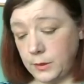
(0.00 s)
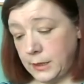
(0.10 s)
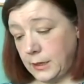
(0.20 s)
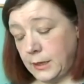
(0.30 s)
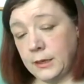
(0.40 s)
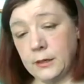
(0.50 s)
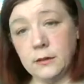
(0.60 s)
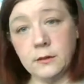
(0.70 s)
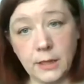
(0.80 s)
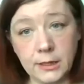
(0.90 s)
and I
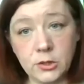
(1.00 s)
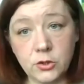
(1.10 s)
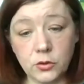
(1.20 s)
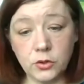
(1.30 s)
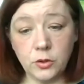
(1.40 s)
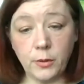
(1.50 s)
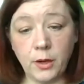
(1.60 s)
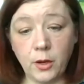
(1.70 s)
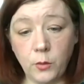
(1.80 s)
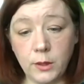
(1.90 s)
can talk to you
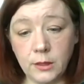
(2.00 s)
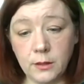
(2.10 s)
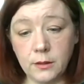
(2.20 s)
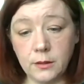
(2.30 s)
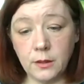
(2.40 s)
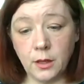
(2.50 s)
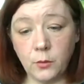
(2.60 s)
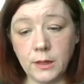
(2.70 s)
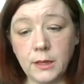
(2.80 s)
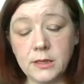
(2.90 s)
about how we can
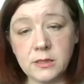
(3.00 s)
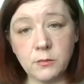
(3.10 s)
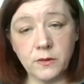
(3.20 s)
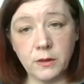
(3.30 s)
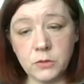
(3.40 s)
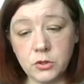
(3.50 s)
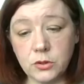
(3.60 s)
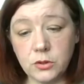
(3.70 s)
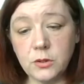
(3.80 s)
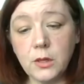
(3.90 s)
get some of them to
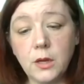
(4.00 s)
you.